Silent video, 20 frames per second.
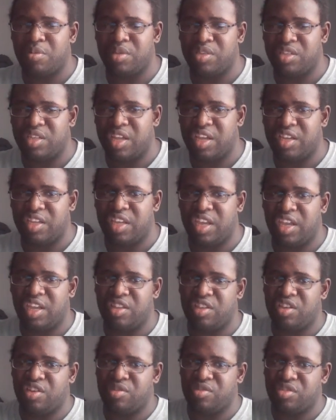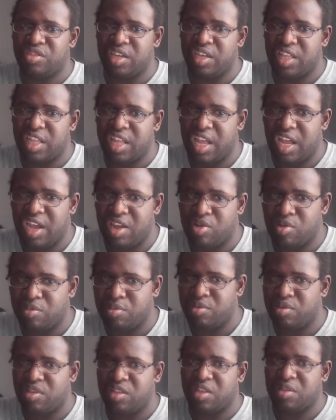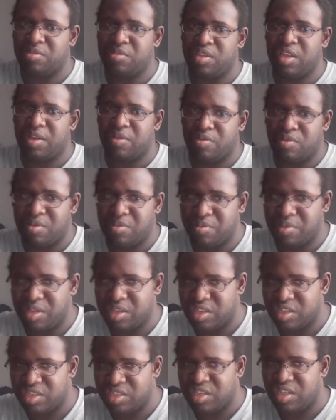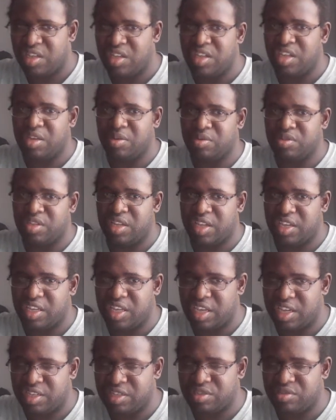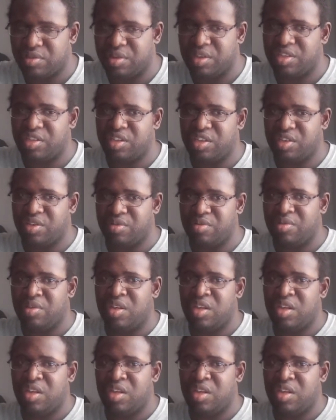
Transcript: dedicated to you, Shannon. I hope you loved that one because it was dedicated straight to you.